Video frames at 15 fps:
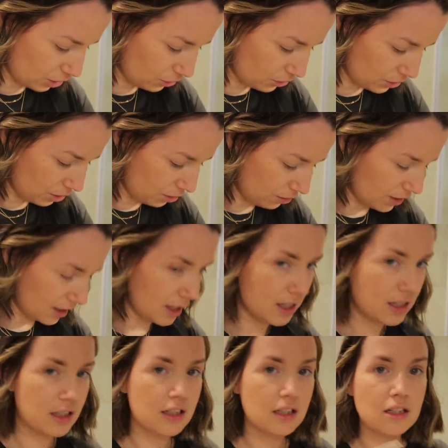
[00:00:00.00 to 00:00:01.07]
you do
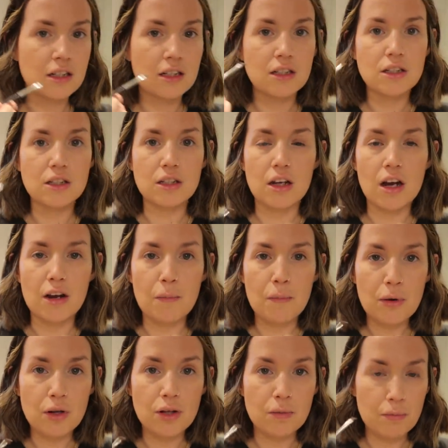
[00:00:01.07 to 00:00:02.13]
this to kind of
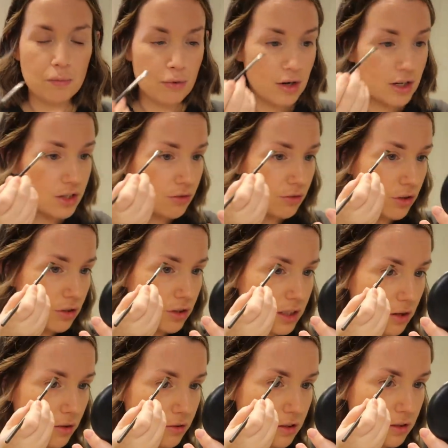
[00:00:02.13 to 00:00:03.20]
put pressure on
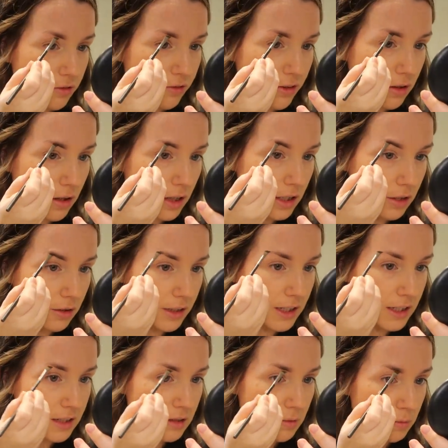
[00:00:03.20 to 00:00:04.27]
yourself to feel like you
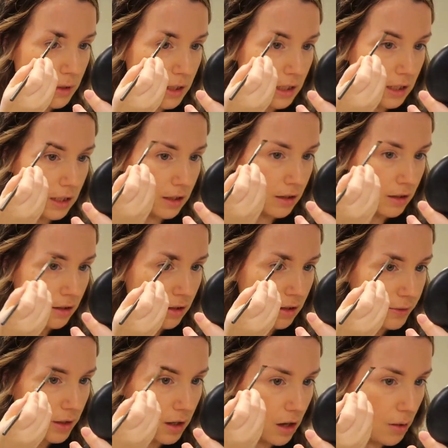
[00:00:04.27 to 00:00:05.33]
need to be
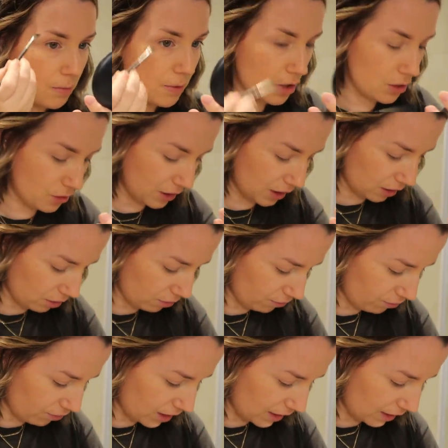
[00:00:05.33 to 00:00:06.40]
uploading
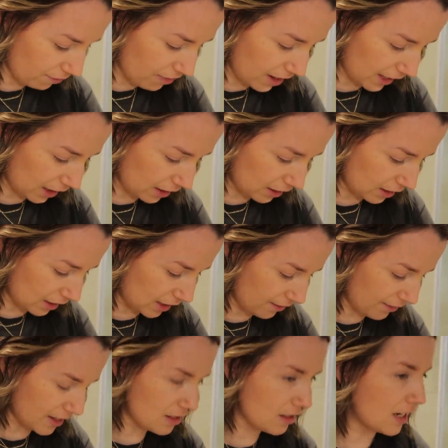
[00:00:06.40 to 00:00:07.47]
really regularly
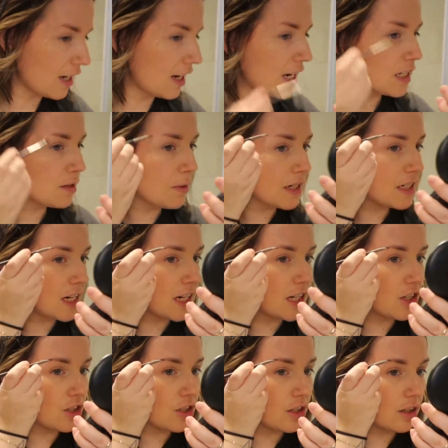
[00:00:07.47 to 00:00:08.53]
and there's like an
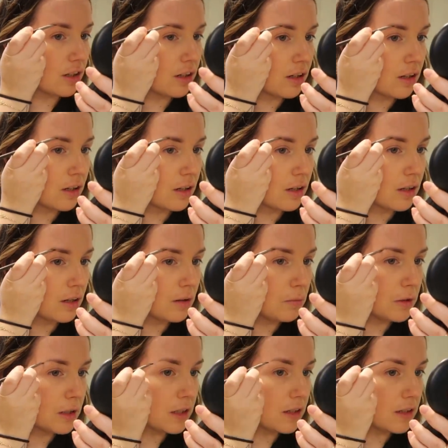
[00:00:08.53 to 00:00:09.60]
expectation,
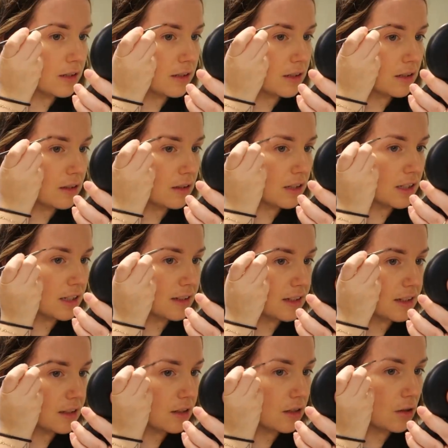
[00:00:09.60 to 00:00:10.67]
because this
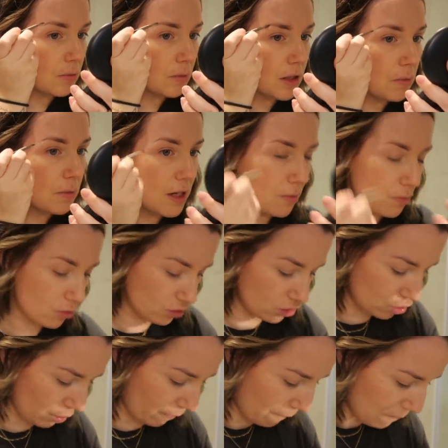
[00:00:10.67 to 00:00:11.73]
is so many people's
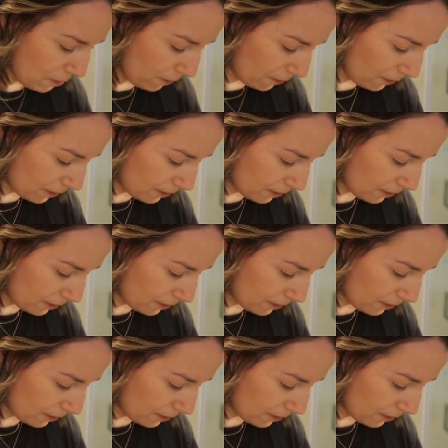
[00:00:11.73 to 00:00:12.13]
job.